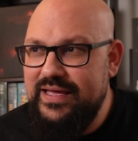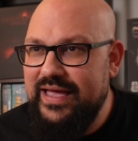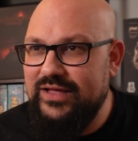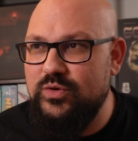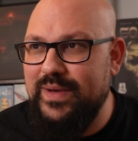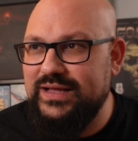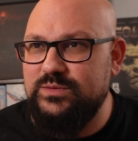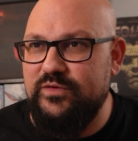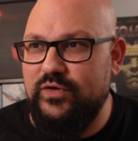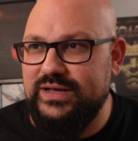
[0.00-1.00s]
It reminds
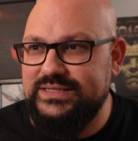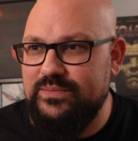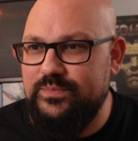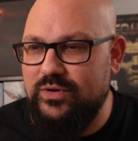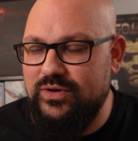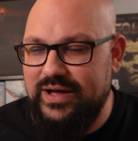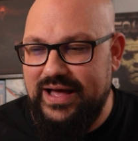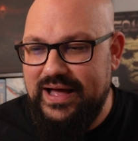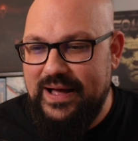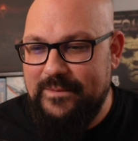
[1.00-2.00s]
me, for example,
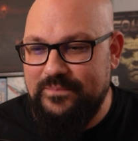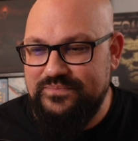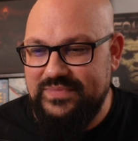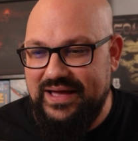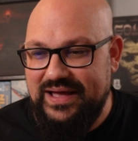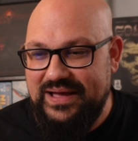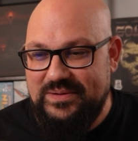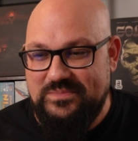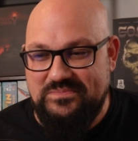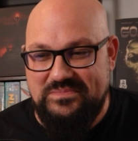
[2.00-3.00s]

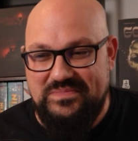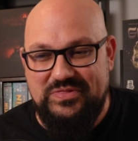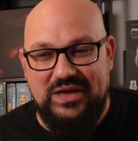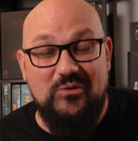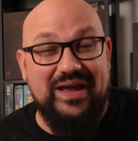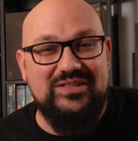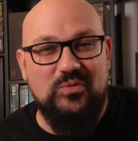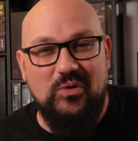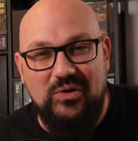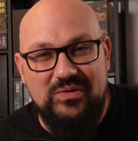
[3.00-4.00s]
the Great
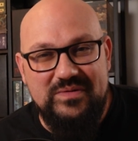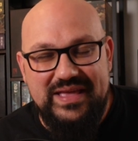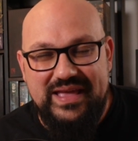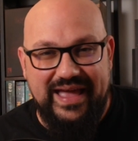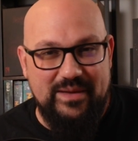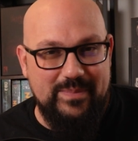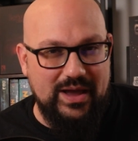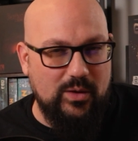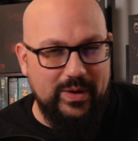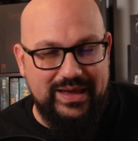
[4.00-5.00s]
Wall by
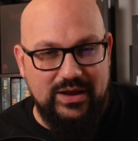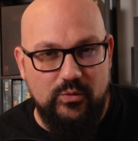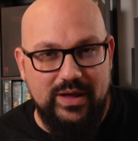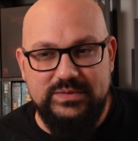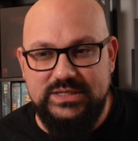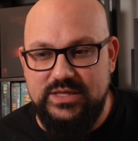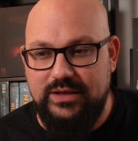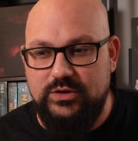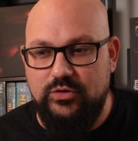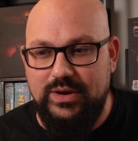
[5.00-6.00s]
Awakened Realms,
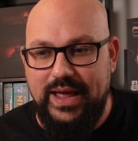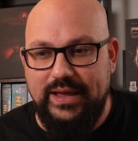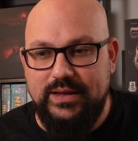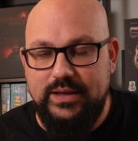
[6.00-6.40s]
that you're like,